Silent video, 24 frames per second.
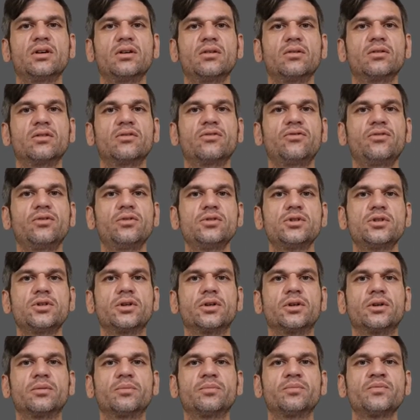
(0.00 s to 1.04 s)
in the
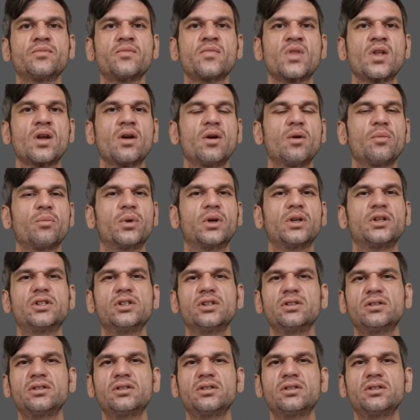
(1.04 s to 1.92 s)
future, but just a